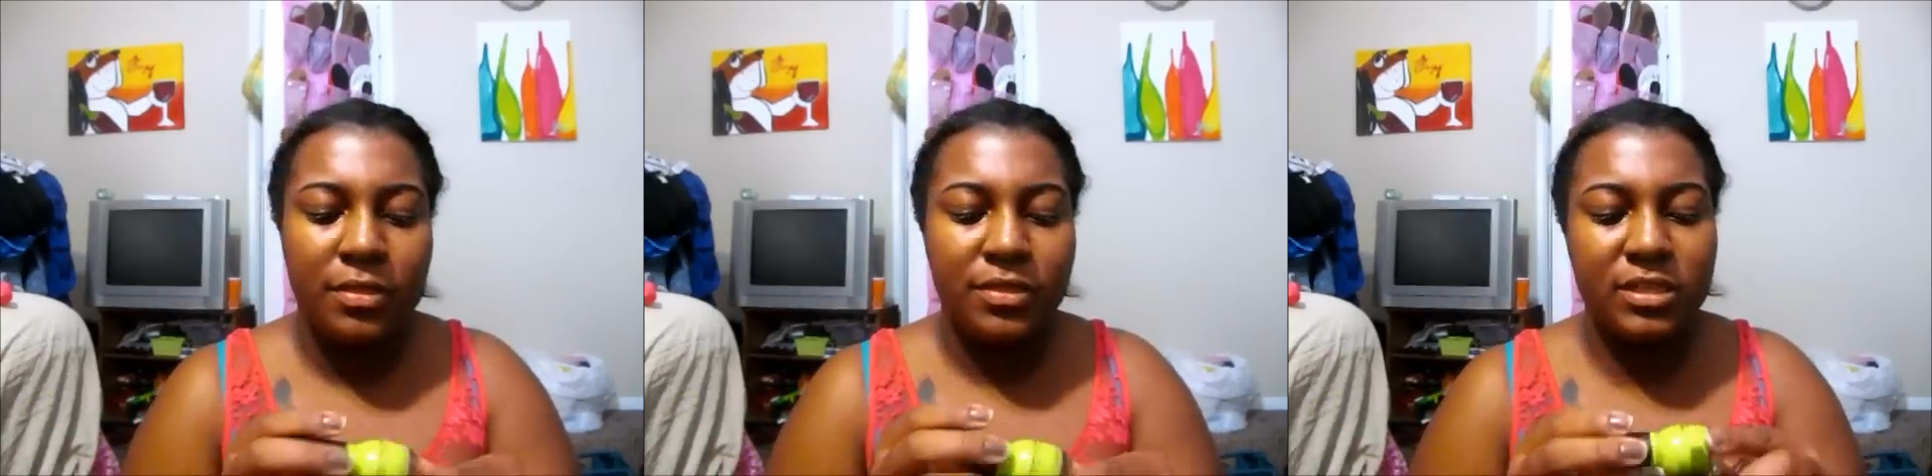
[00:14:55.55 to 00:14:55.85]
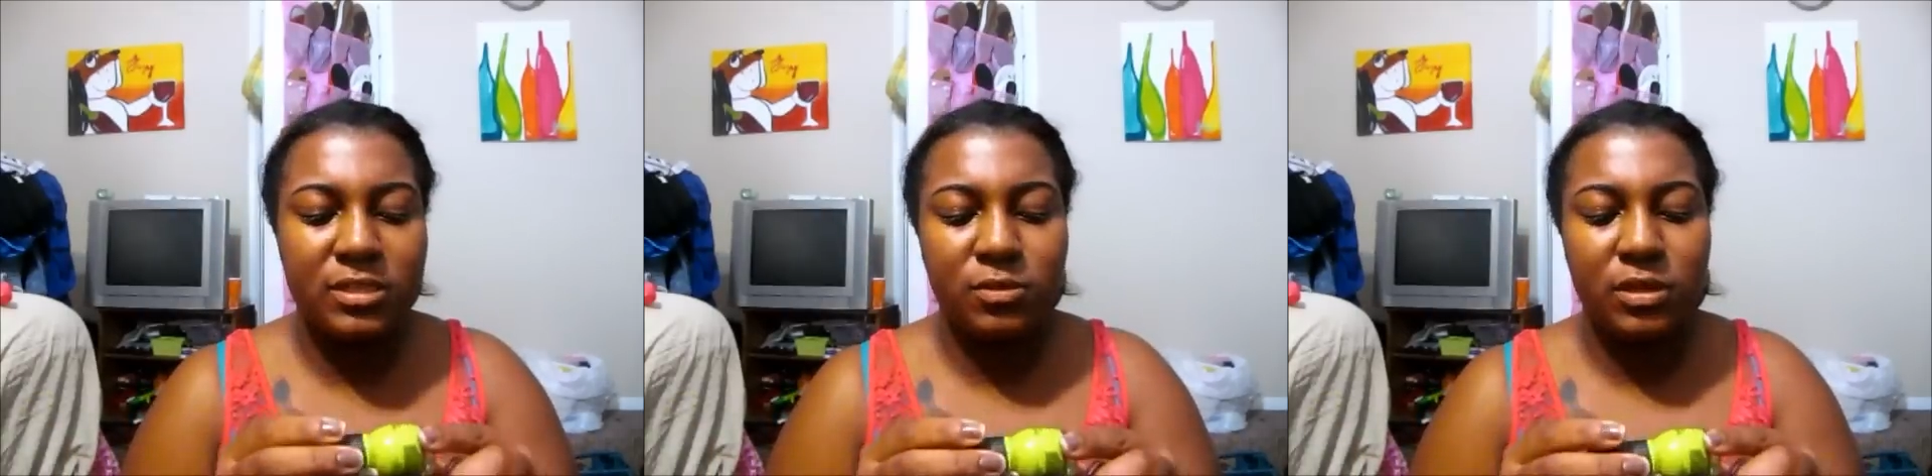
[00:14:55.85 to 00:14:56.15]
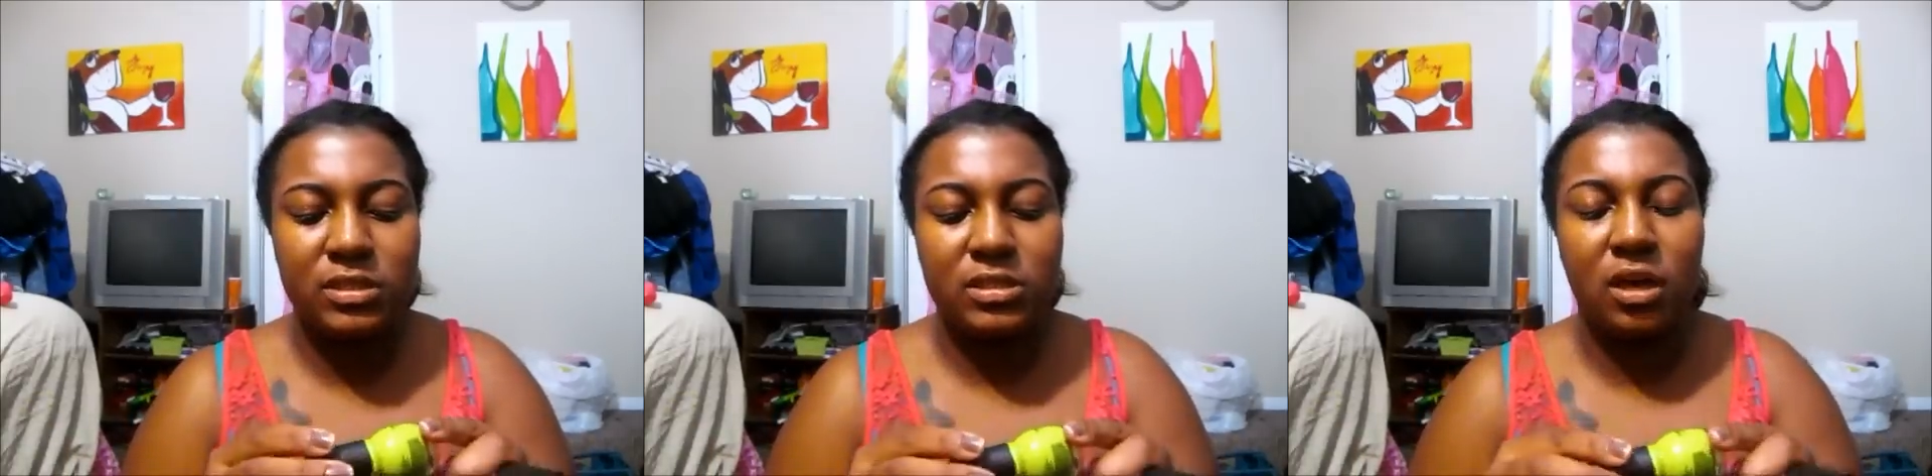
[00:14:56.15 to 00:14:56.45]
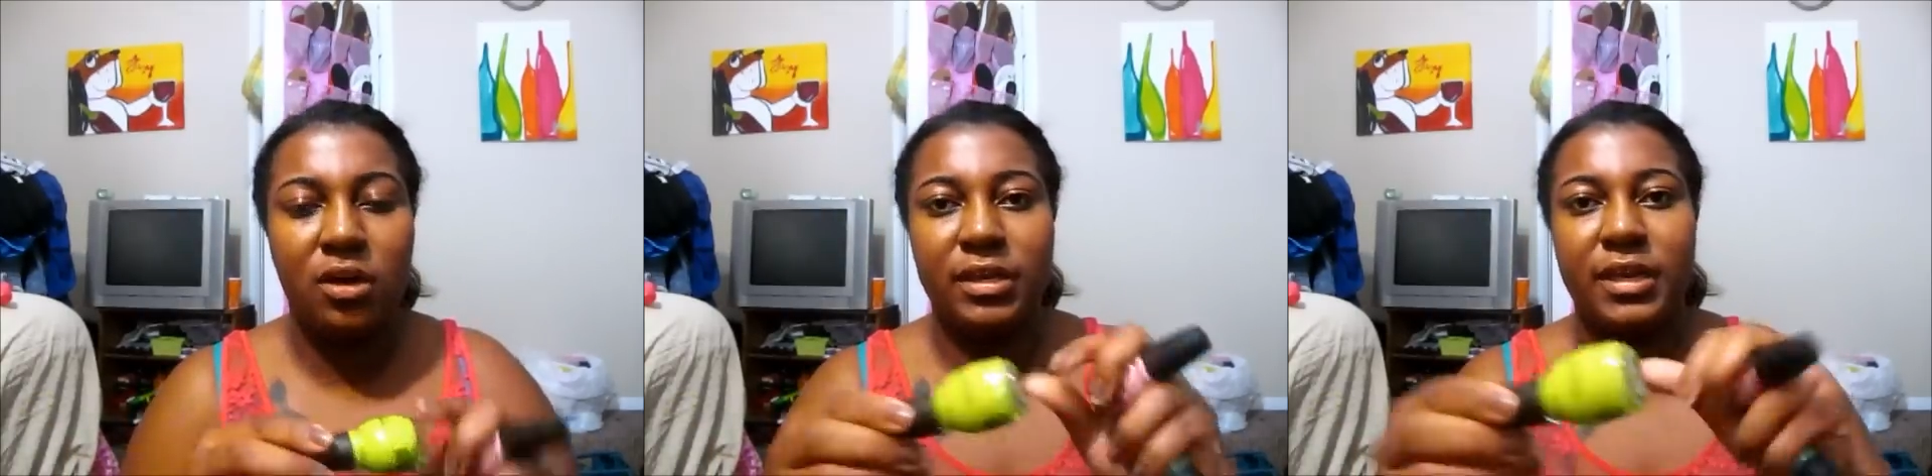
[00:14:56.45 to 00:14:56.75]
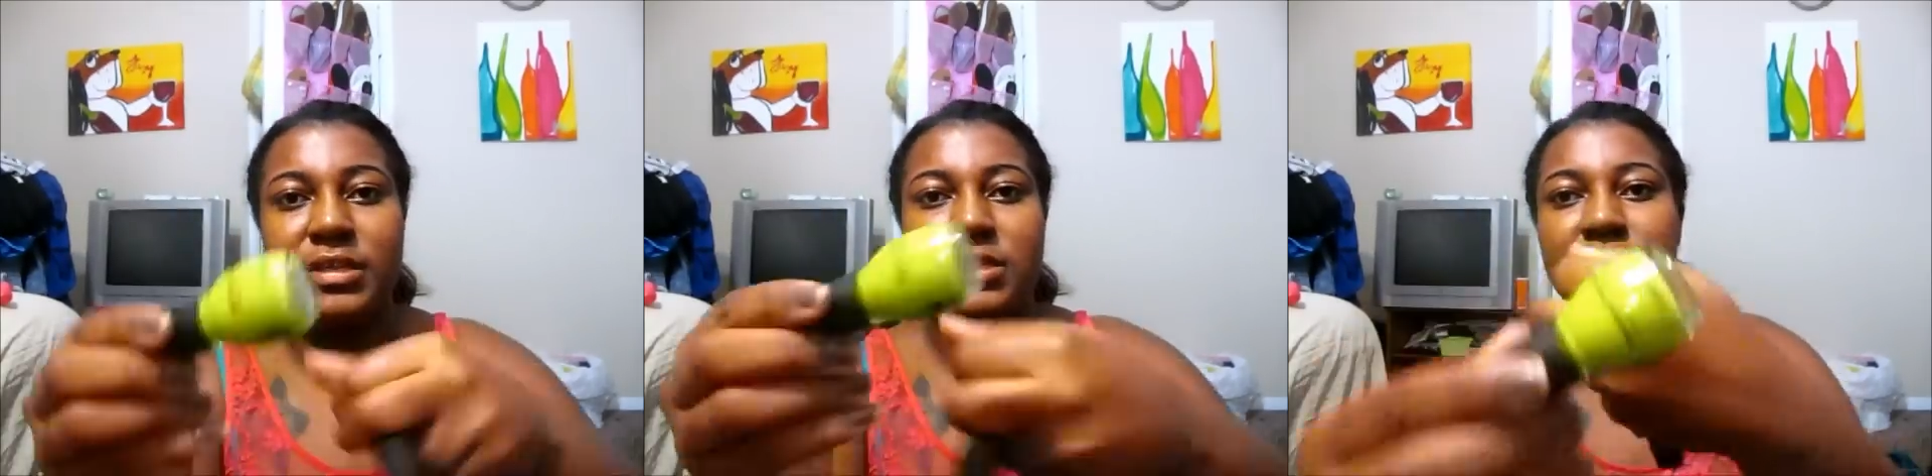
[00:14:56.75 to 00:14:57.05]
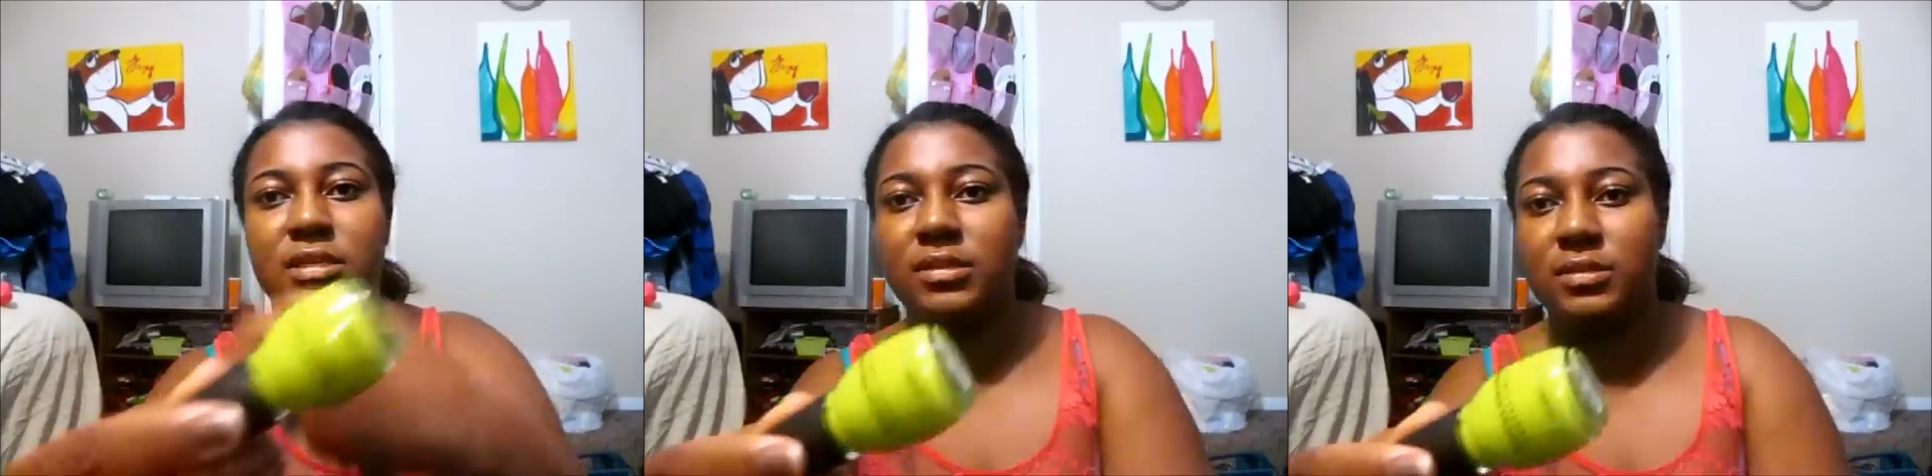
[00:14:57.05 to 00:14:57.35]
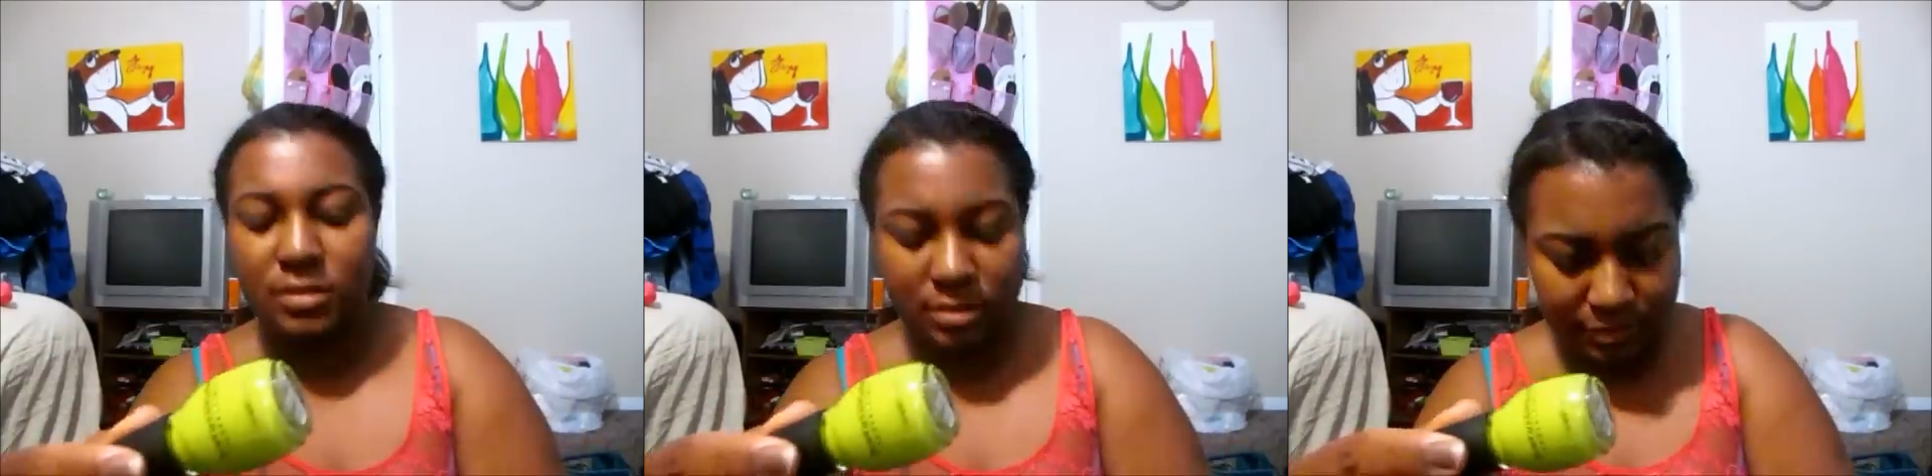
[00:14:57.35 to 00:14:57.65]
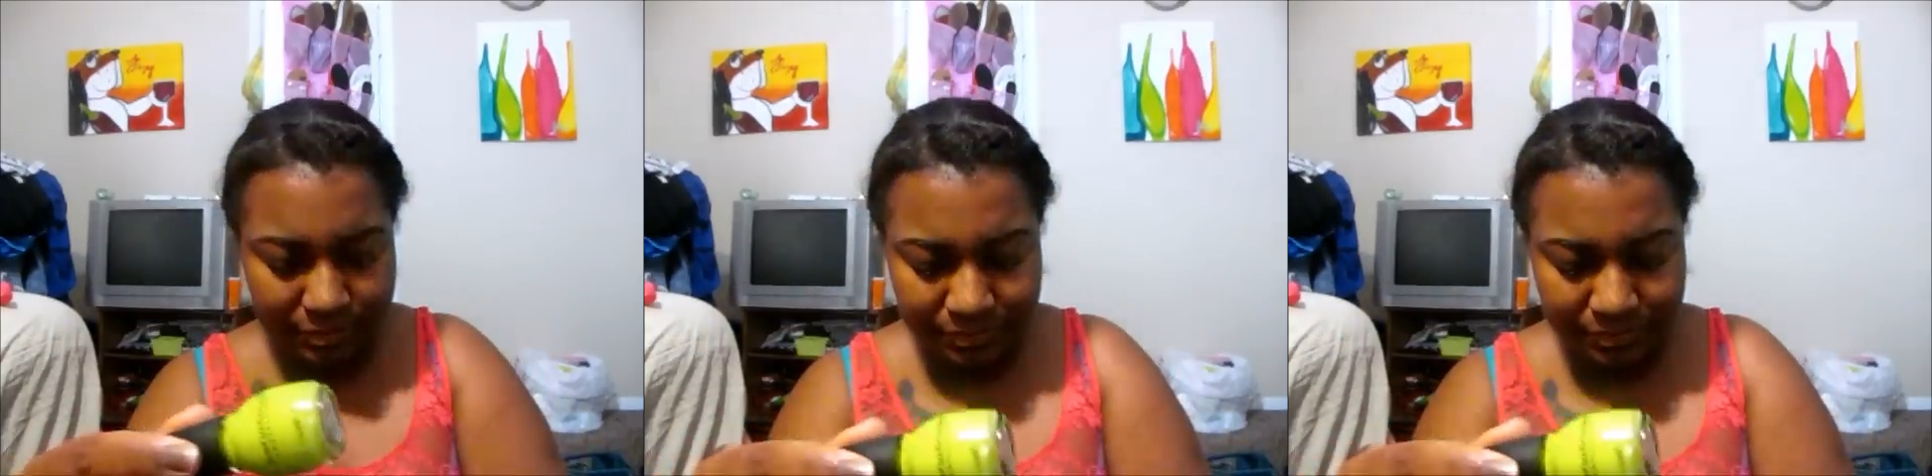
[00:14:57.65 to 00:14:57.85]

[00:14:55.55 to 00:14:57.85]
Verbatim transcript: This one is called Innocent.